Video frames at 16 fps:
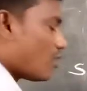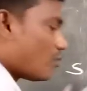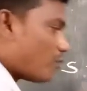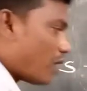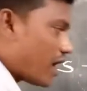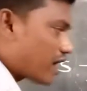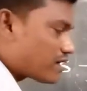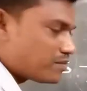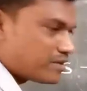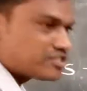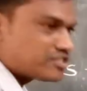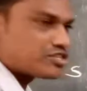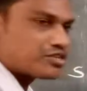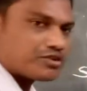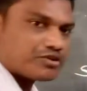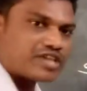What
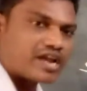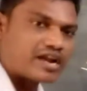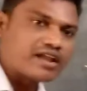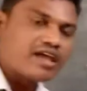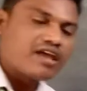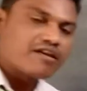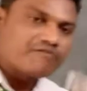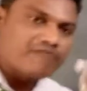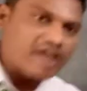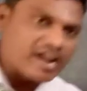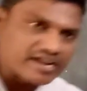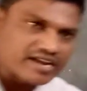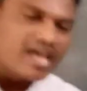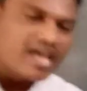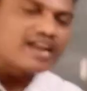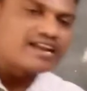means, you know that
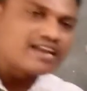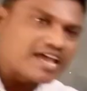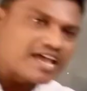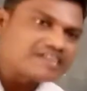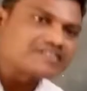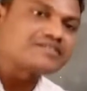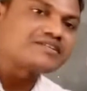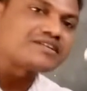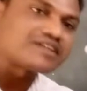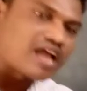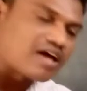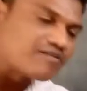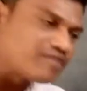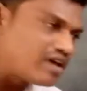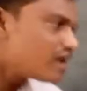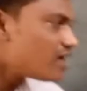when light
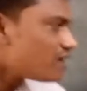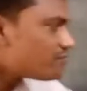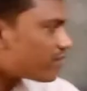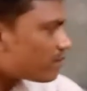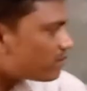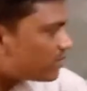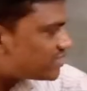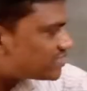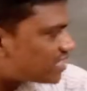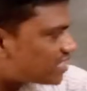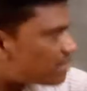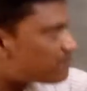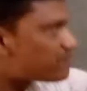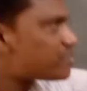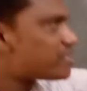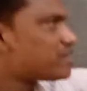travel from denser
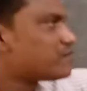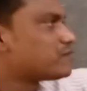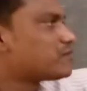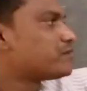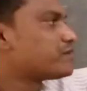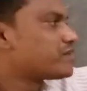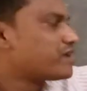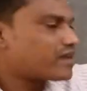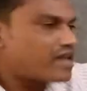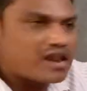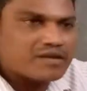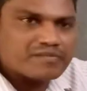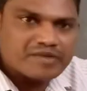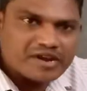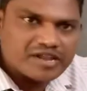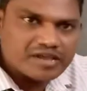medium to
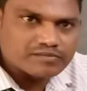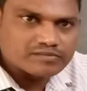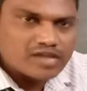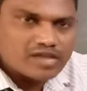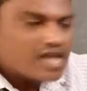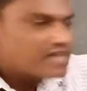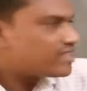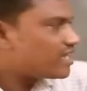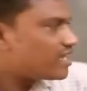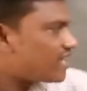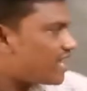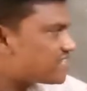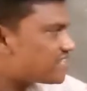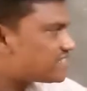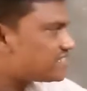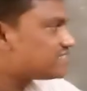rarer medium, the
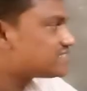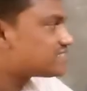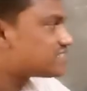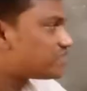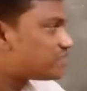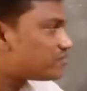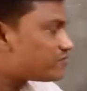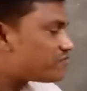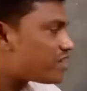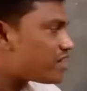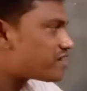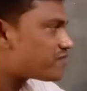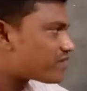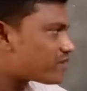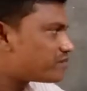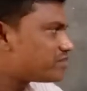light is
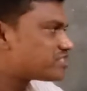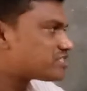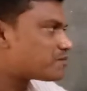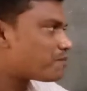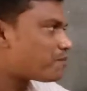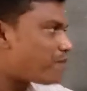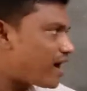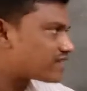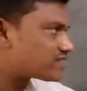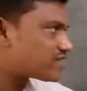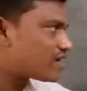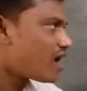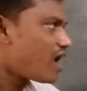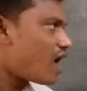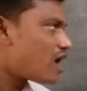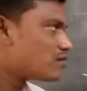deviate from its path
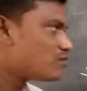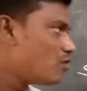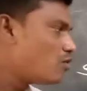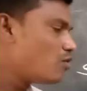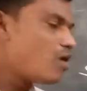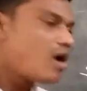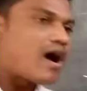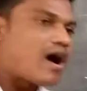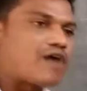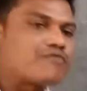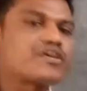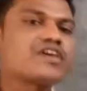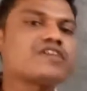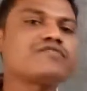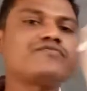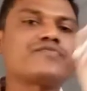and move
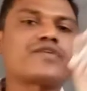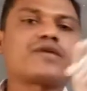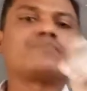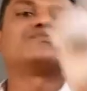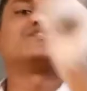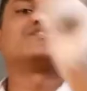away from